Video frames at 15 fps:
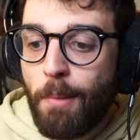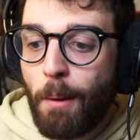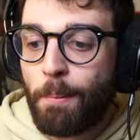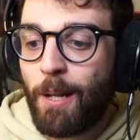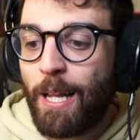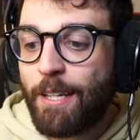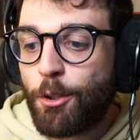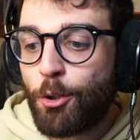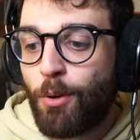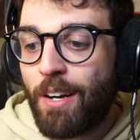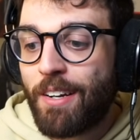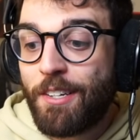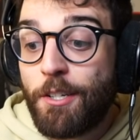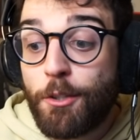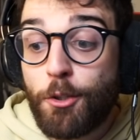By playing
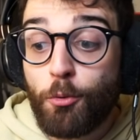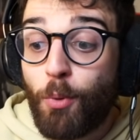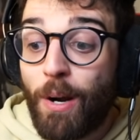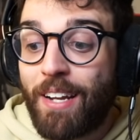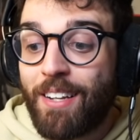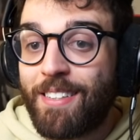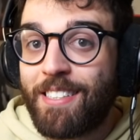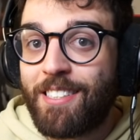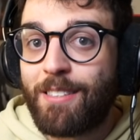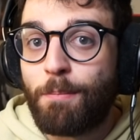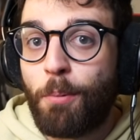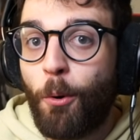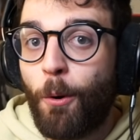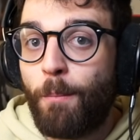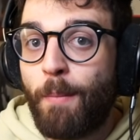Krunker, you directly
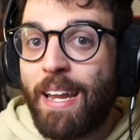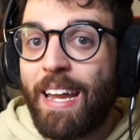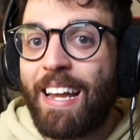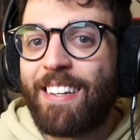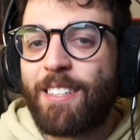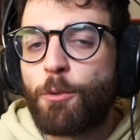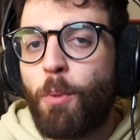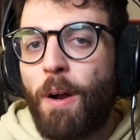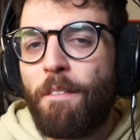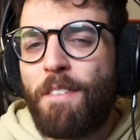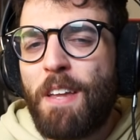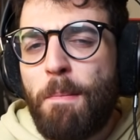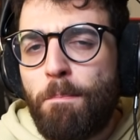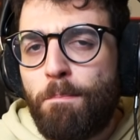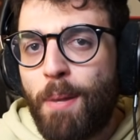support me, and it's one of
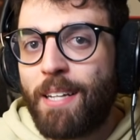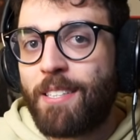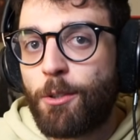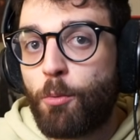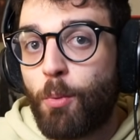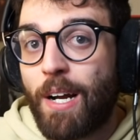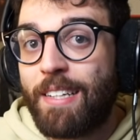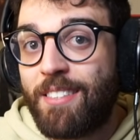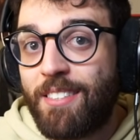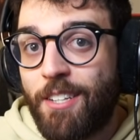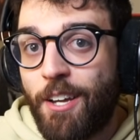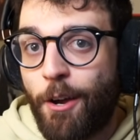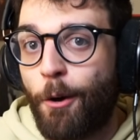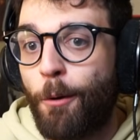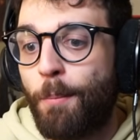the best ways to
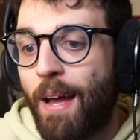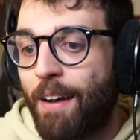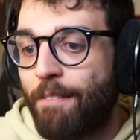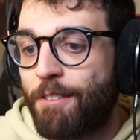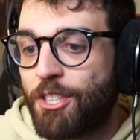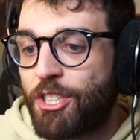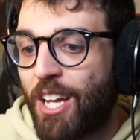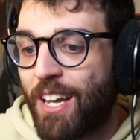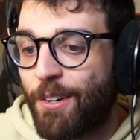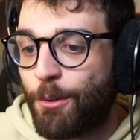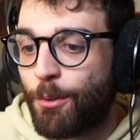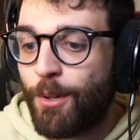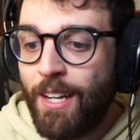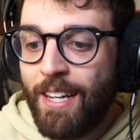help out the channel.